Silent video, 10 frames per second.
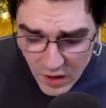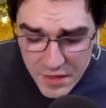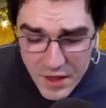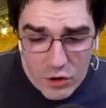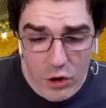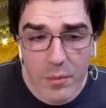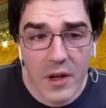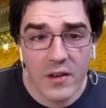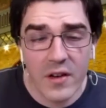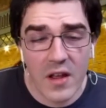And that could
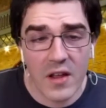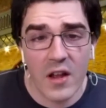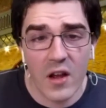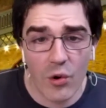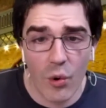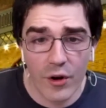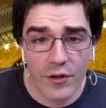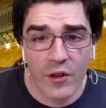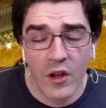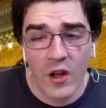mean taking a
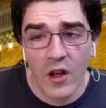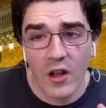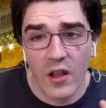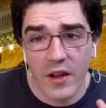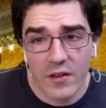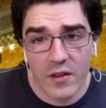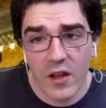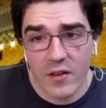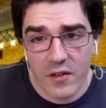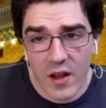course like
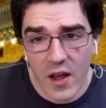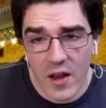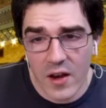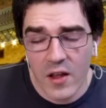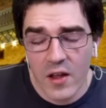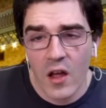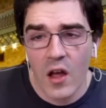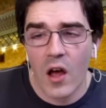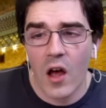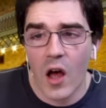CS10
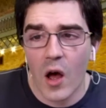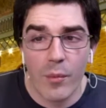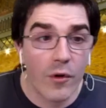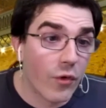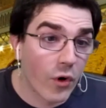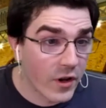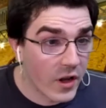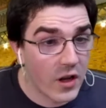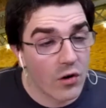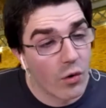uh, before
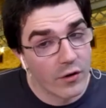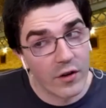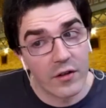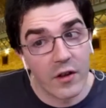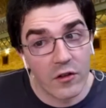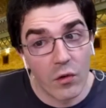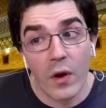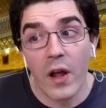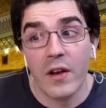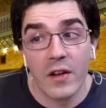taking a course like
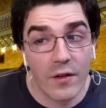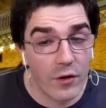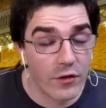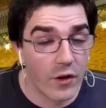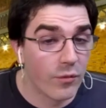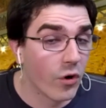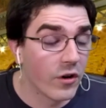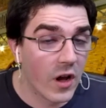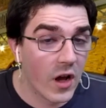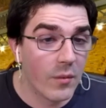61A to give yourself
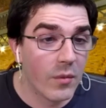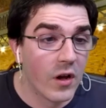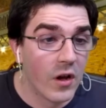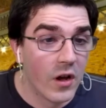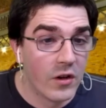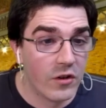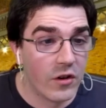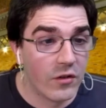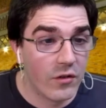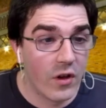more time to
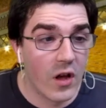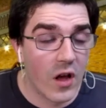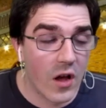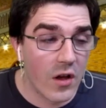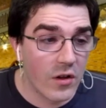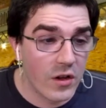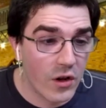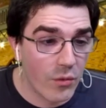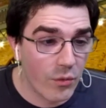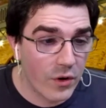just uh,
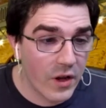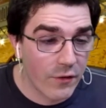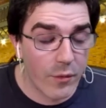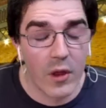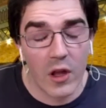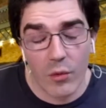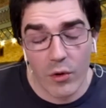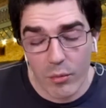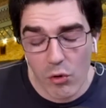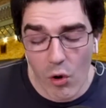you know get familiar
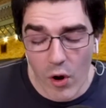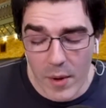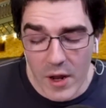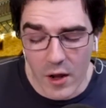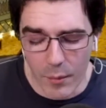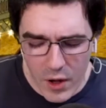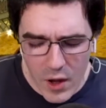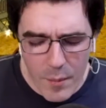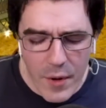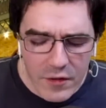with programming. Um,
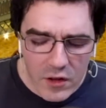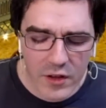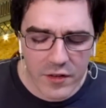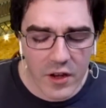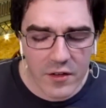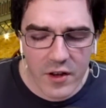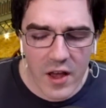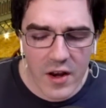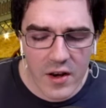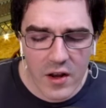basically,
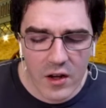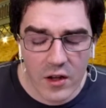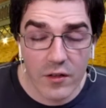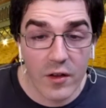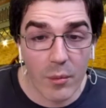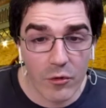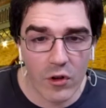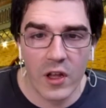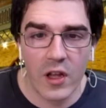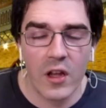CS10
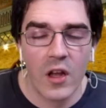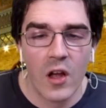conceptually